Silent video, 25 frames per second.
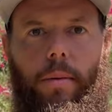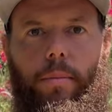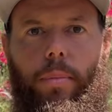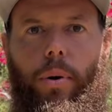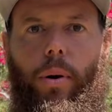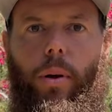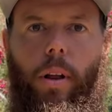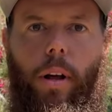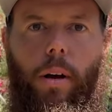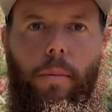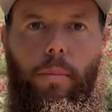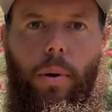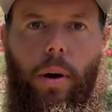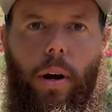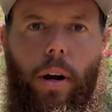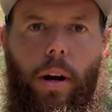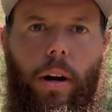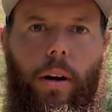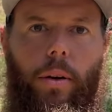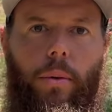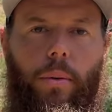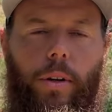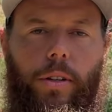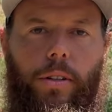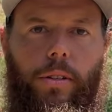pull-up
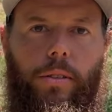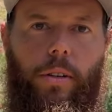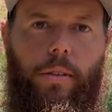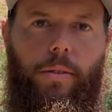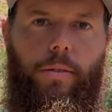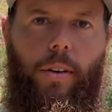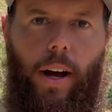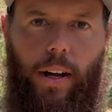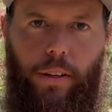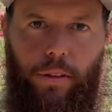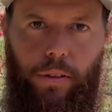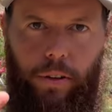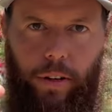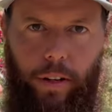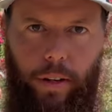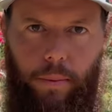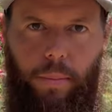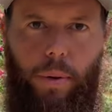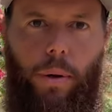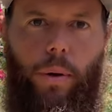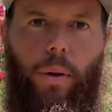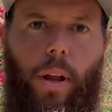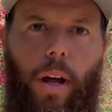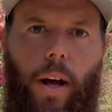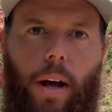part, which is the FOS grip
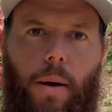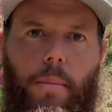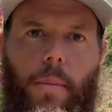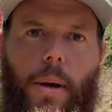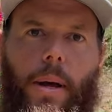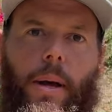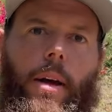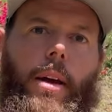pull-up.